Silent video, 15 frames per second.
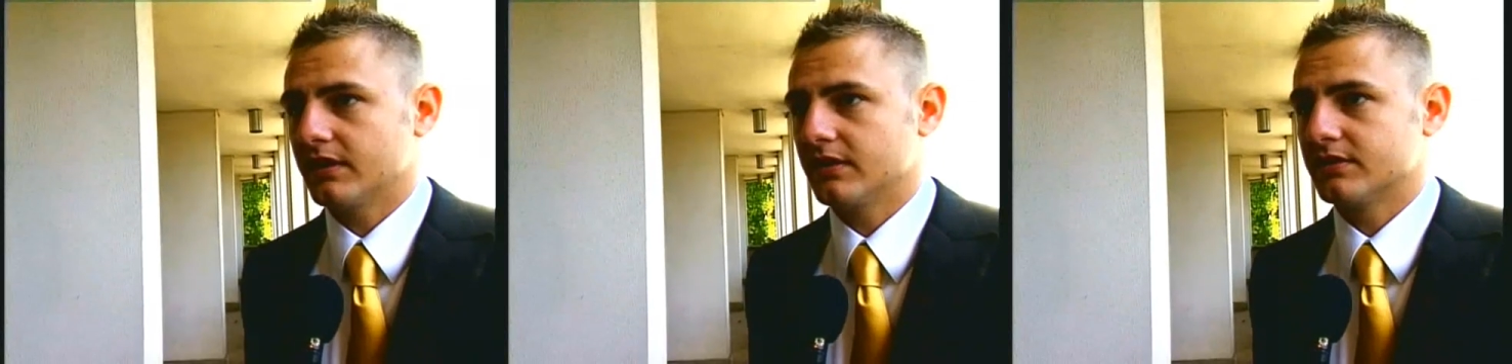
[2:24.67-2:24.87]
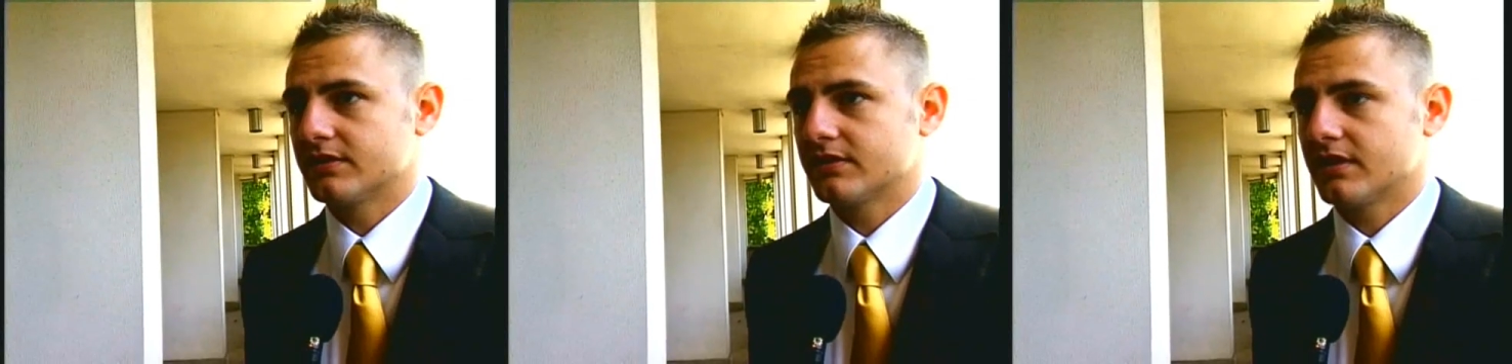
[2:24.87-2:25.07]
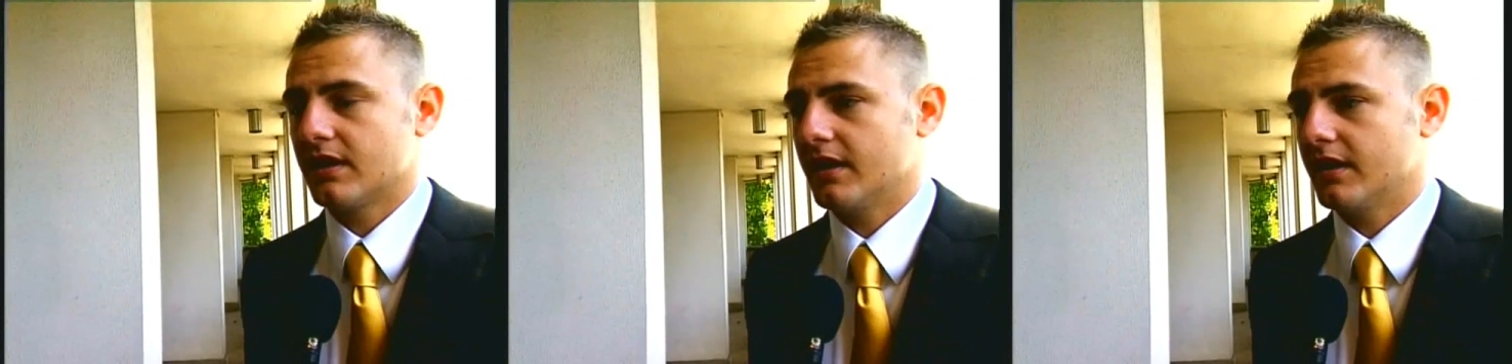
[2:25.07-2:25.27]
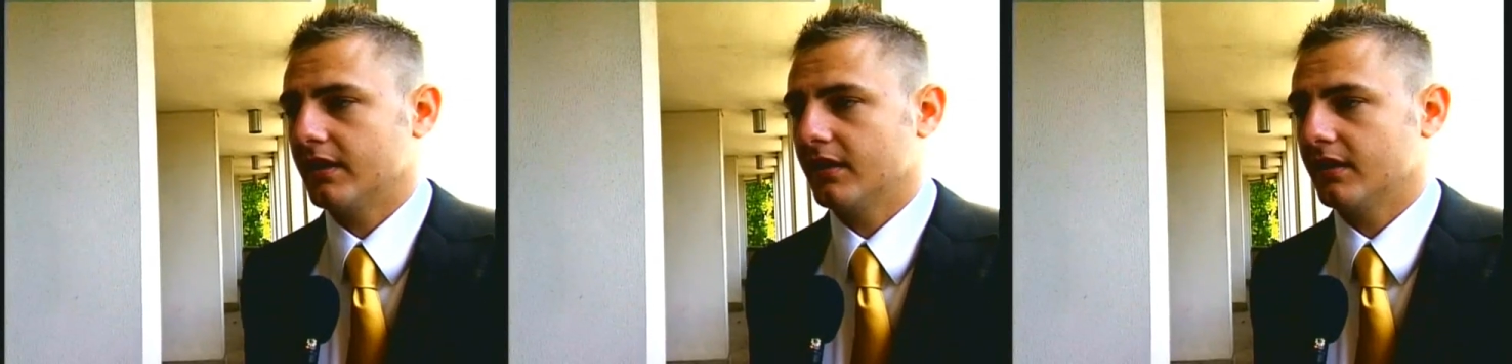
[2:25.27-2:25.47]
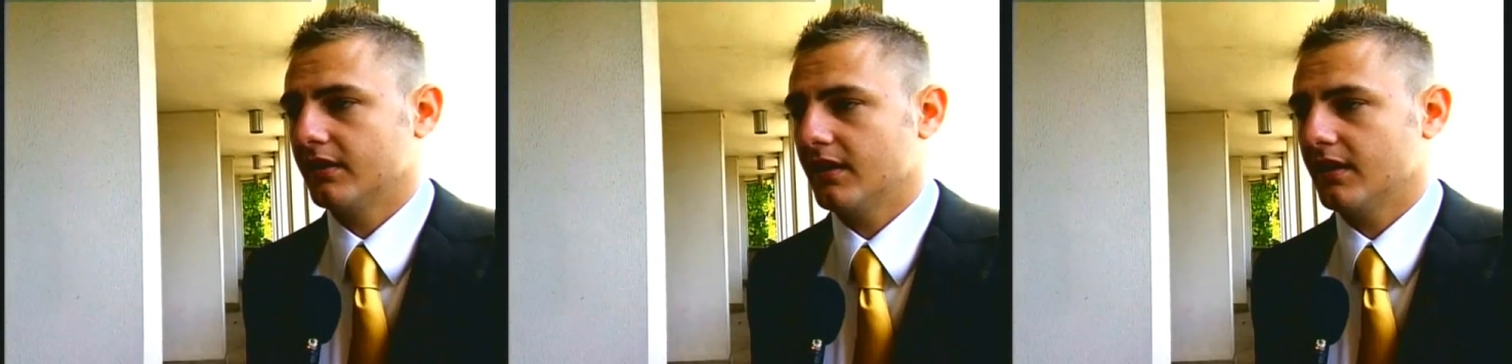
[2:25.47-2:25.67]
is
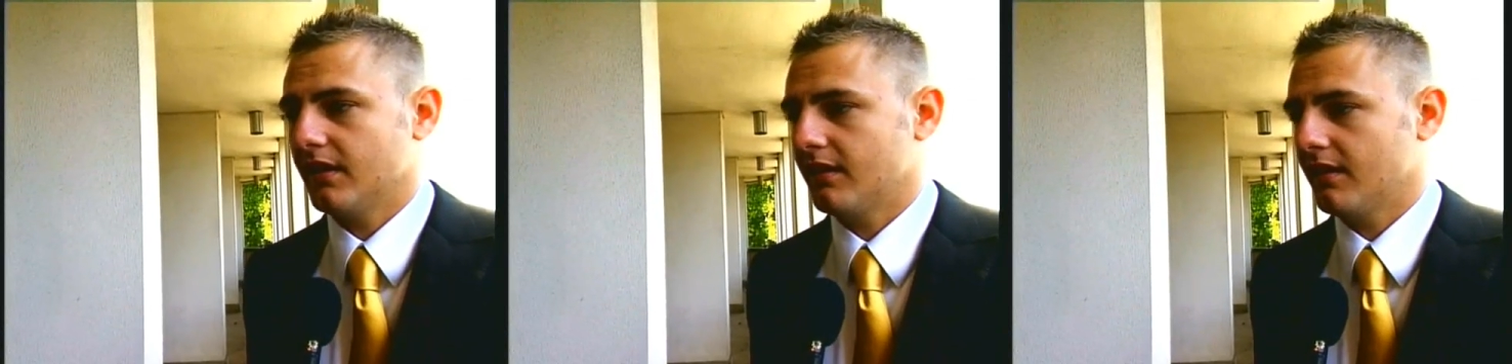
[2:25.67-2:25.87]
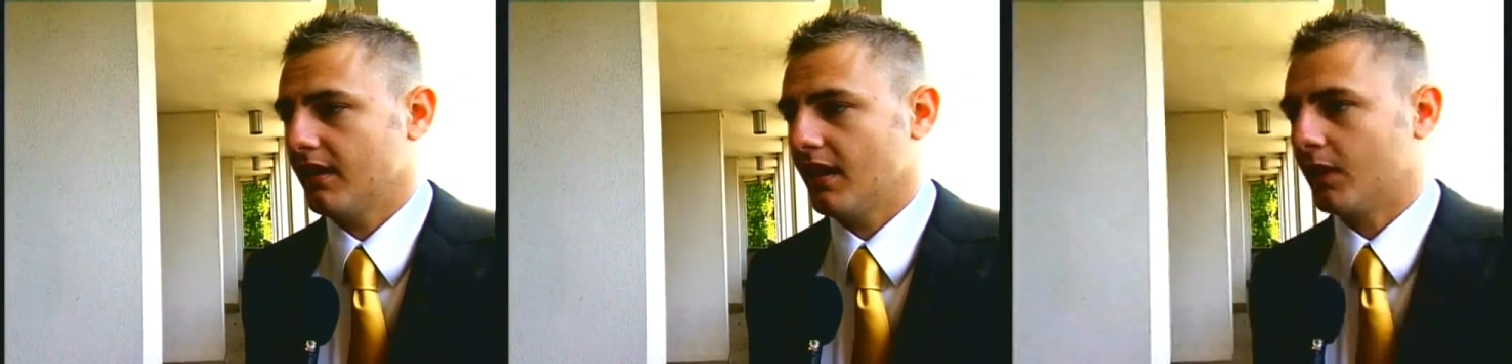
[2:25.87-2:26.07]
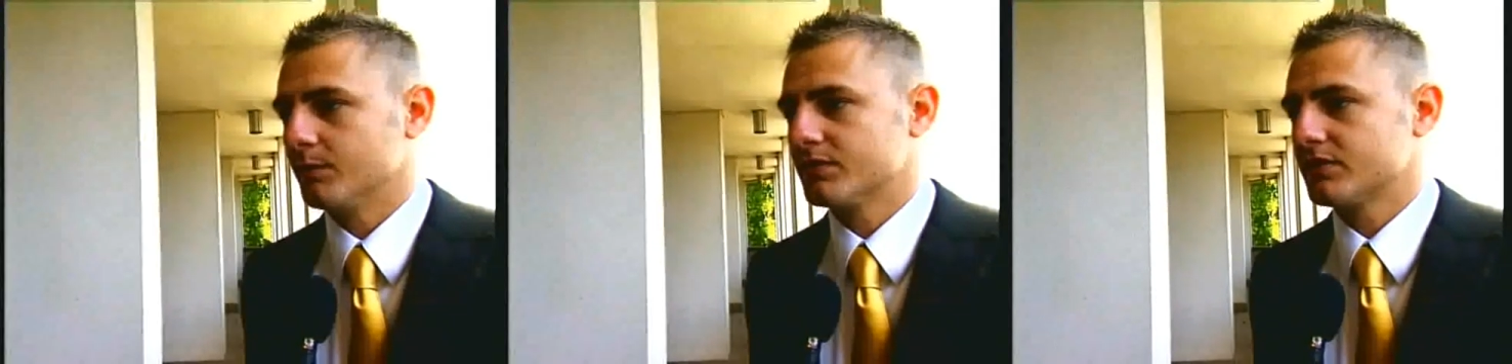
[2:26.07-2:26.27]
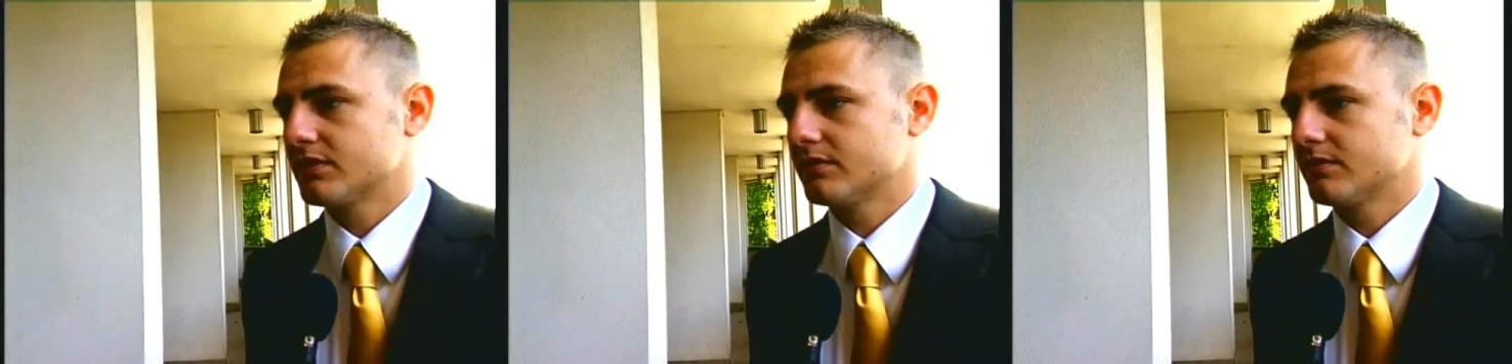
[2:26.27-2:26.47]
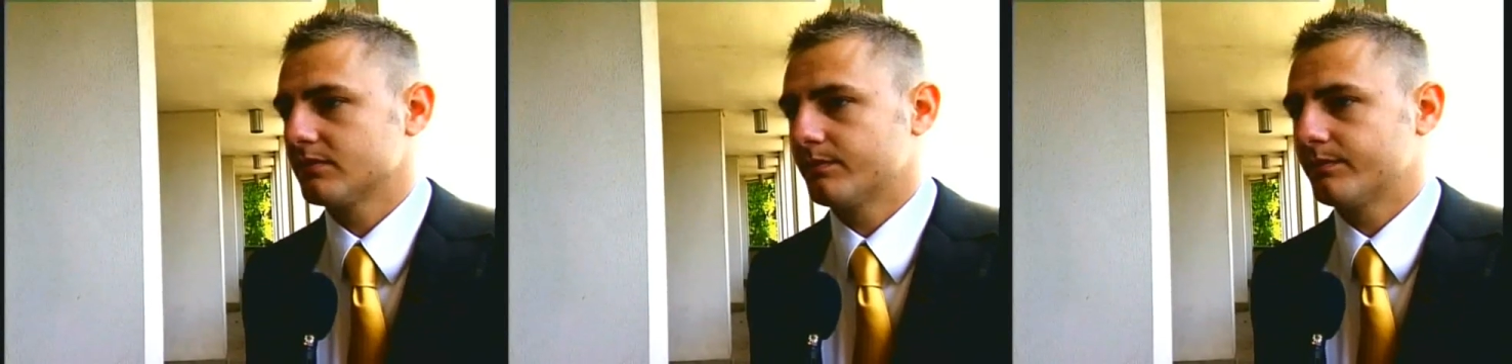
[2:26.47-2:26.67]
it
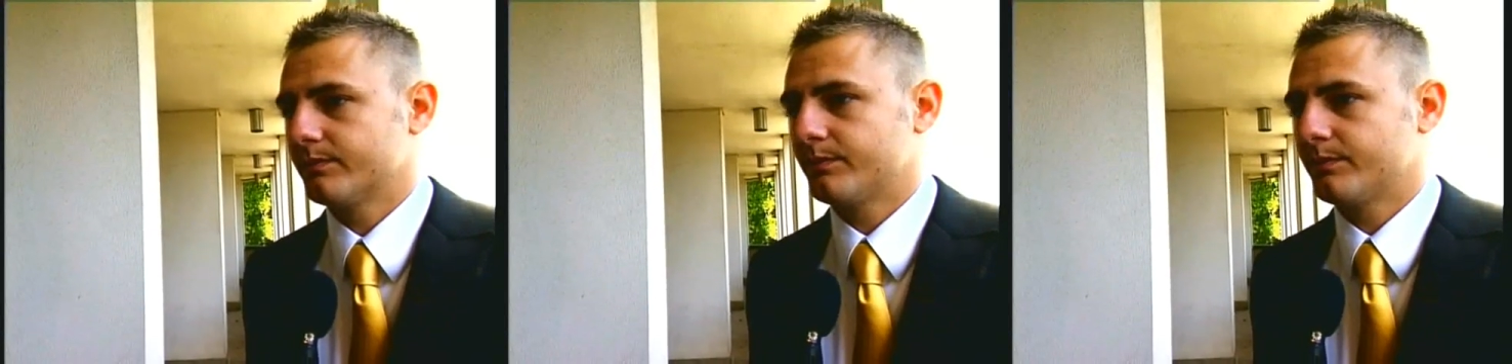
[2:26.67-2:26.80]
helps